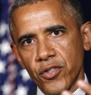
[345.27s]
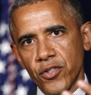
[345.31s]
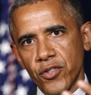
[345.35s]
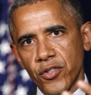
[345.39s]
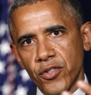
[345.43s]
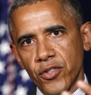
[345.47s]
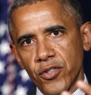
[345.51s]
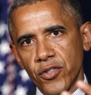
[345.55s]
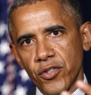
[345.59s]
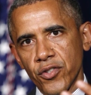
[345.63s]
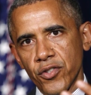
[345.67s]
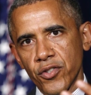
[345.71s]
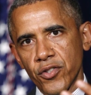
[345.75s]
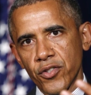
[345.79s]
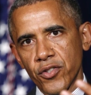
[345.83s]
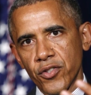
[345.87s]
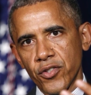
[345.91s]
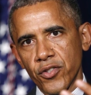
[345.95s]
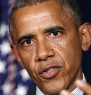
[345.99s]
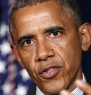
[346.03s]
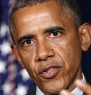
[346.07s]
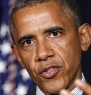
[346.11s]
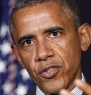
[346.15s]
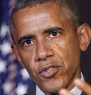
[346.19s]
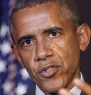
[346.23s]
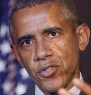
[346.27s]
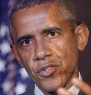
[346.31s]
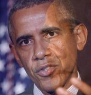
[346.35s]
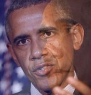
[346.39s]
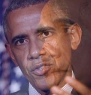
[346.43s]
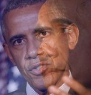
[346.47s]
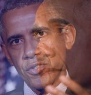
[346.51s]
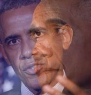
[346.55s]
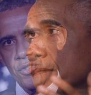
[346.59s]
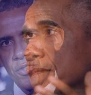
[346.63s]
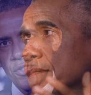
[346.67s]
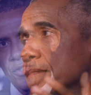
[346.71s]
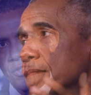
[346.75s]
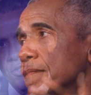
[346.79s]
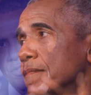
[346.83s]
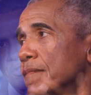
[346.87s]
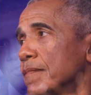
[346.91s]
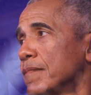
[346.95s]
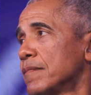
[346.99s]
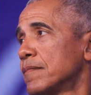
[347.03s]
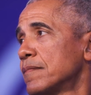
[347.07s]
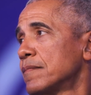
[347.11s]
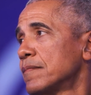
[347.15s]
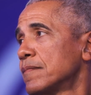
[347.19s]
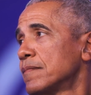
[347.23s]
this happened in 2021,
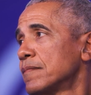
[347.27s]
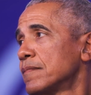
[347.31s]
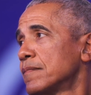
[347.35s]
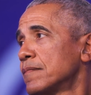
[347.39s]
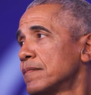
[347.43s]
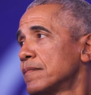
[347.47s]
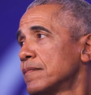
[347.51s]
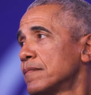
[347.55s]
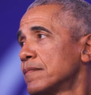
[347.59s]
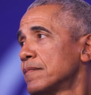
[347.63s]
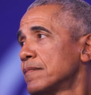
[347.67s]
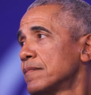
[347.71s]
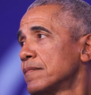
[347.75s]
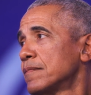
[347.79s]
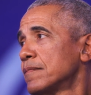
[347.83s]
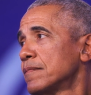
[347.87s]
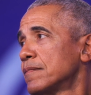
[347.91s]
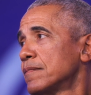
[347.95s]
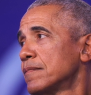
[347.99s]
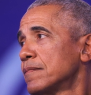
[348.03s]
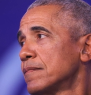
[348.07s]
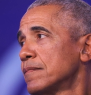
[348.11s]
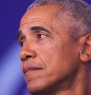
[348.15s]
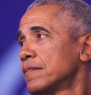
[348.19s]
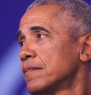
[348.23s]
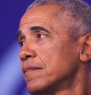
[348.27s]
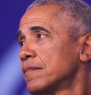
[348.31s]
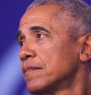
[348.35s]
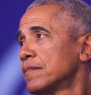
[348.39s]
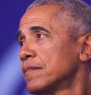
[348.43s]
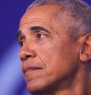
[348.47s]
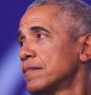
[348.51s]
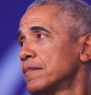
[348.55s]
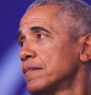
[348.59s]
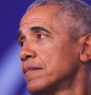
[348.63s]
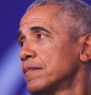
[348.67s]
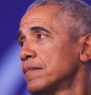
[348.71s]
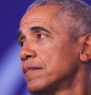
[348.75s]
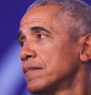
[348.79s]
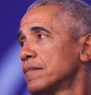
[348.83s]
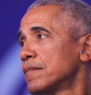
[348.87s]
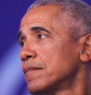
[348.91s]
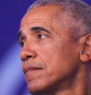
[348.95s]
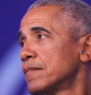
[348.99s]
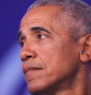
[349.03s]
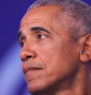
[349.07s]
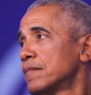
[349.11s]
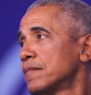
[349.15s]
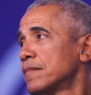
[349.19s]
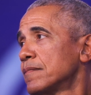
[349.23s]
was reaching out to President
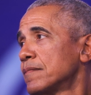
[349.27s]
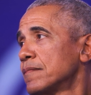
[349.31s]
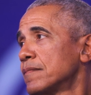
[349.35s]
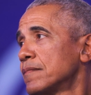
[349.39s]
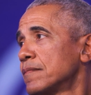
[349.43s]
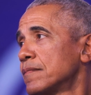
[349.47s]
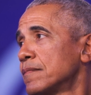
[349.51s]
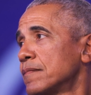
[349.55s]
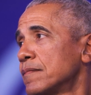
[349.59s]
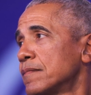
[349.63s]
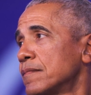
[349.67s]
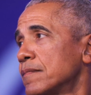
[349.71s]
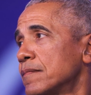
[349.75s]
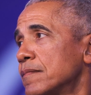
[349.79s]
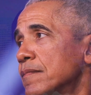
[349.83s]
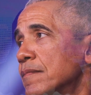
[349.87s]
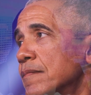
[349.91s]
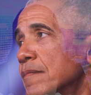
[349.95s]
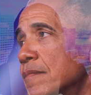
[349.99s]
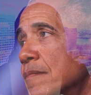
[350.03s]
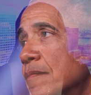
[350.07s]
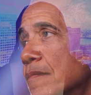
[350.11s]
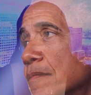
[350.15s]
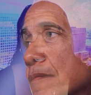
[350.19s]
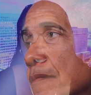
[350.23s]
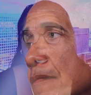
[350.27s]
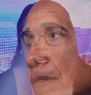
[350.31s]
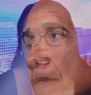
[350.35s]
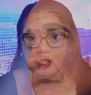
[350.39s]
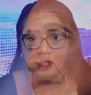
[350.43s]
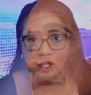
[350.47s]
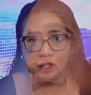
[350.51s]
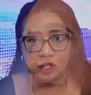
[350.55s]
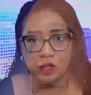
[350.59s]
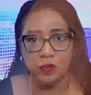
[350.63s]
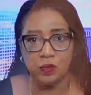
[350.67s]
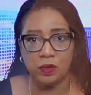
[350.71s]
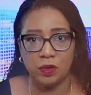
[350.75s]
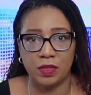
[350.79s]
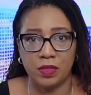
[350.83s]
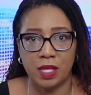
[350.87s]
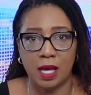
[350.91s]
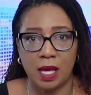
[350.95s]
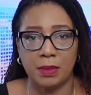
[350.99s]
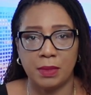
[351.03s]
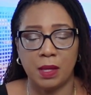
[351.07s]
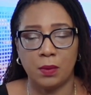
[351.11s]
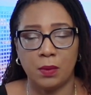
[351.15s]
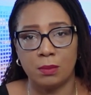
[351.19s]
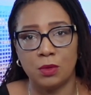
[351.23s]
Obama. He was behind the two of them.
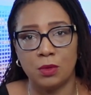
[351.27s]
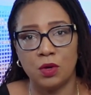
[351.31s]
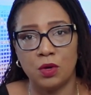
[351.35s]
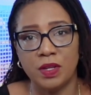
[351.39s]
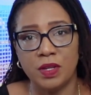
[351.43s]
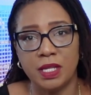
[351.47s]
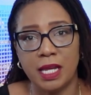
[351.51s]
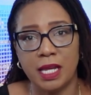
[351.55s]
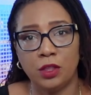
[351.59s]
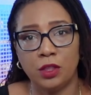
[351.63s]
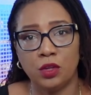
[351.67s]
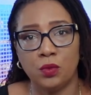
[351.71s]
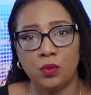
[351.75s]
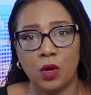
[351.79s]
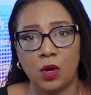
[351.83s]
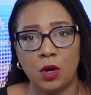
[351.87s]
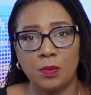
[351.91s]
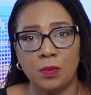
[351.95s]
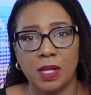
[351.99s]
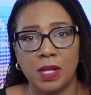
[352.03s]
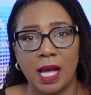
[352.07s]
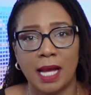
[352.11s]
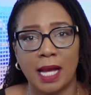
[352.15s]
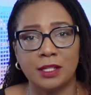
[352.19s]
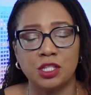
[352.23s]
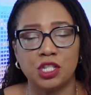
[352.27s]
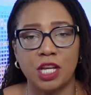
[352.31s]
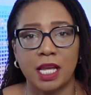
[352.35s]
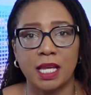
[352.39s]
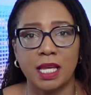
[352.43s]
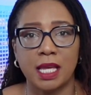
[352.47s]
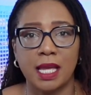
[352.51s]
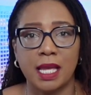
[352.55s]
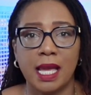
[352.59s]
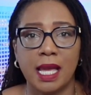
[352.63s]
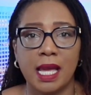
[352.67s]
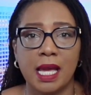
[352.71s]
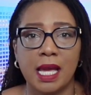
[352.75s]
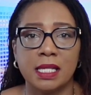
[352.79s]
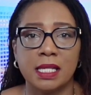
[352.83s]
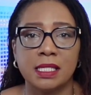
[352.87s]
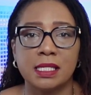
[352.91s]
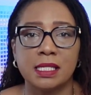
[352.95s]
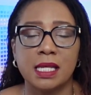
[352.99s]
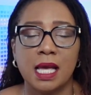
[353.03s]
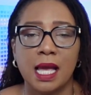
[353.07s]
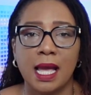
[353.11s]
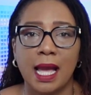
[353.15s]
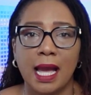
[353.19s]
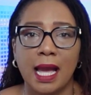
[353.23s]
They were moving down the rope line, shaking hands,
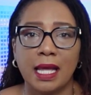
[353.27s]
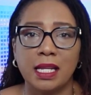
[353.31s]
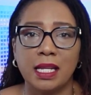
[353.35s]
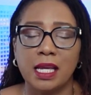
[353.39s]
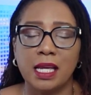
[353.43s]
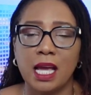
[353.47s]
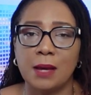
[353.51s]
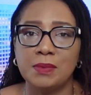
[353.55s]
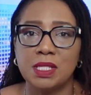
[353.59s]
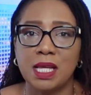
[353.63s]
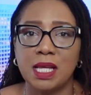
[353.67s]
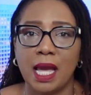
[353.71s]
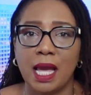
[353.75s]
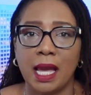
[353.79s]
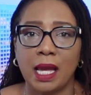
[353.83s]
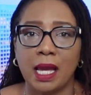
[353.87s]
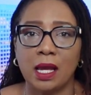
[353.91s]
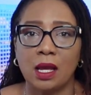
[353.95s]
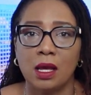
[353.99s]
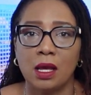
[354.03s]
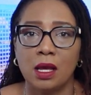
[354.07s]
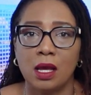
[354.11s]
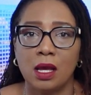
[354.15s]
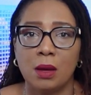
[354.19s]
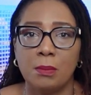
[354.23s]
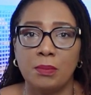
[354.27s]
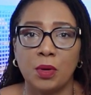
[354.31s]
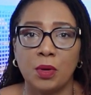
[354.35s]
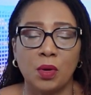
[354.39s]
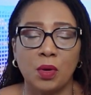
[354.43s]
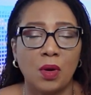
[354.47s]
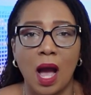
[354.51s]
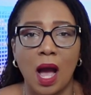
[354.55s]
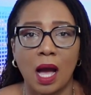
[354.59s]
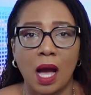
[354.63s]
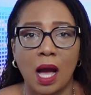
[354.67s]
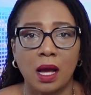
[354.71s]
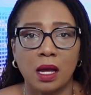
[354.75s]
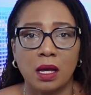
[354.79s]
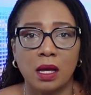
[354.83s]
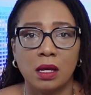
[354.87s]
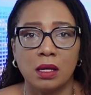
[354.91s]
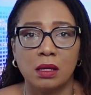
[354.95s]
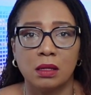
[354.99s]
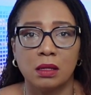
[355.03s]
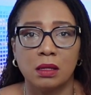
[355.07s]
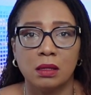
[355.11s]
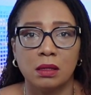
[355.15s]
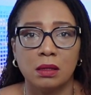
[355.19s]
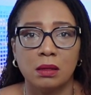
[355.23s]
and he kept saying, Barack,
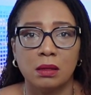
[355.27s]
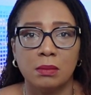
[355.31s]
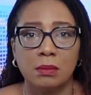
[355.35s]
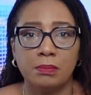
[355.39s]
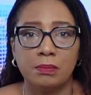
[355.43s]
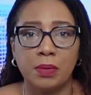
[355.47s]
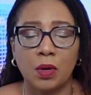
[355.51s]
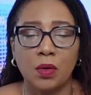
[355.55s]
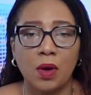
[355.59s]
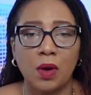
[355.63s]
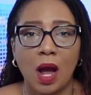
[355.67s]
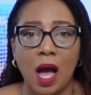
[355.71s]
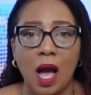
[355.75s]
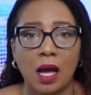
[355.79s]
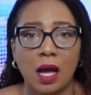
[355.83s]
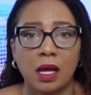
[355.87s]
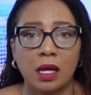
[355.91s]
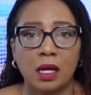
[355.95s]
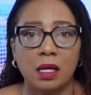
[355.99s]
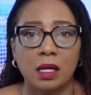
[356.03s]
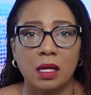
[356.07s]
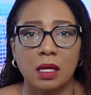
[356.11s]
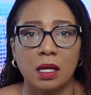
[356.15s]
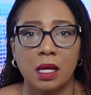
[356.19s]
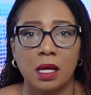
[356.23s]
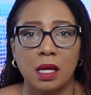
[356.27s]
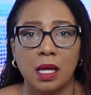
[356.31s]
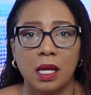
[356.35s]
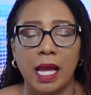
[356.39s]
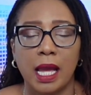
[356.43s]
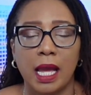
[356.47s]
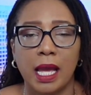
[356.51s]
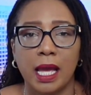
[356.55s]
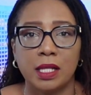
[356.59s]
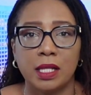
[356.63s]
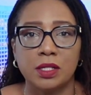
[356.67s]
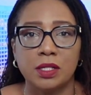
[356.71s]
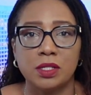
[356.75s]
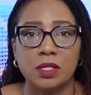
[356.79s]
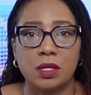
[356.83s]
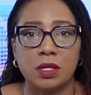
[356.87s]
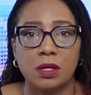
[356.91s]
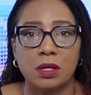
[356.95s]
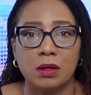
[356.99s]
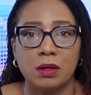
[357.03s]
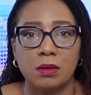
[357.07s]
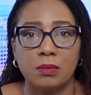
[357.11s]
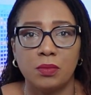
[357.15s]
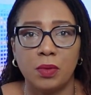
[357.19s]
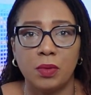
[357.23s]
Barack. And
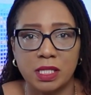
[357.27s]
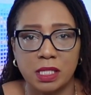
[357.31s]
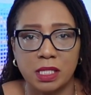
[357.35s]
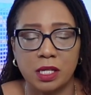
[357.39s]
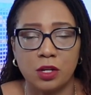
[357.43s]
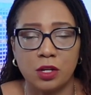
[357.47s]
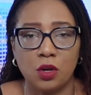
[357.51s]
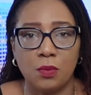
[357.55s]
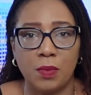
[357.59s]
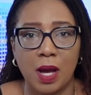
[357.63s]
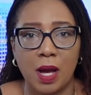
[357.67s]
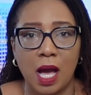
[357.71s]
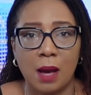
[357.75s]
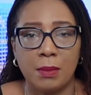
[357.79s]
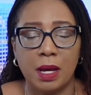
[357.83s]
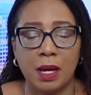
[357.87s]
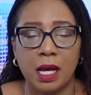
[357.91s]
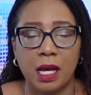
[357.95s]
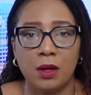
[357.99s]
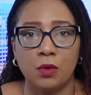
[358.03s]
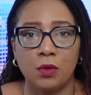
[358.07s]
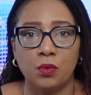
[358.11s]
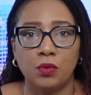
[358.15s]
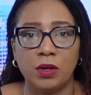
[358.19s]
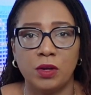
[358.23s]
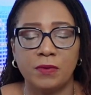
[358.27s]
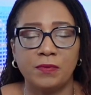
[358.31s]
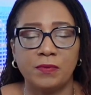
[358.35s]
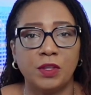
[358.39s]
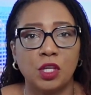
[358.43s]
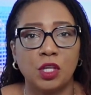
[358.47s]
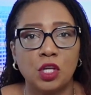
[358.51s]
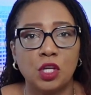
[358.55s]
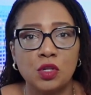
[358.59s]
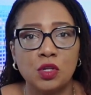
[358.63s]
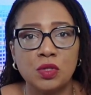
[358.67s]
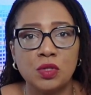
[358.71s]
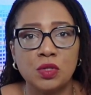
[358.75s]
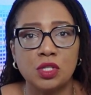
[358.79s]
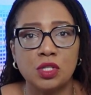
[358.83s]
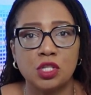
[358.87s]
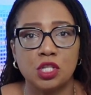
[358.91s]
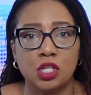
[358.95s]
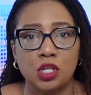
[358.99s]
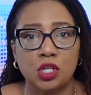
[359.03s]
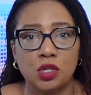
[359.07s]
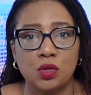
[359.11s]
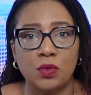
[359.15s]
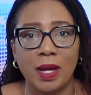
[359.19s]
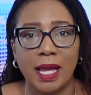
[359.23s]
President Obama refused
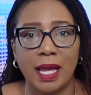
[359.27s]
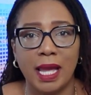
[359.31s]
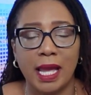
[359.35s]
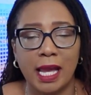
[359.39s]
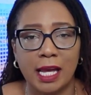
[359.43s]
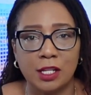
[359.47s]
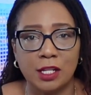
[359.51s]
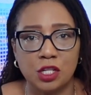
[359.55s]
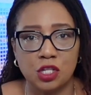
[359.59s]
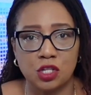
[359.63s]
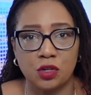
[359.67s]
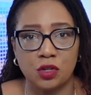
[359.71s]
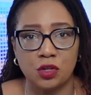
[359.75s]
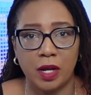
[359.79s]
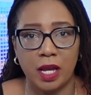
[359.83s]
to answer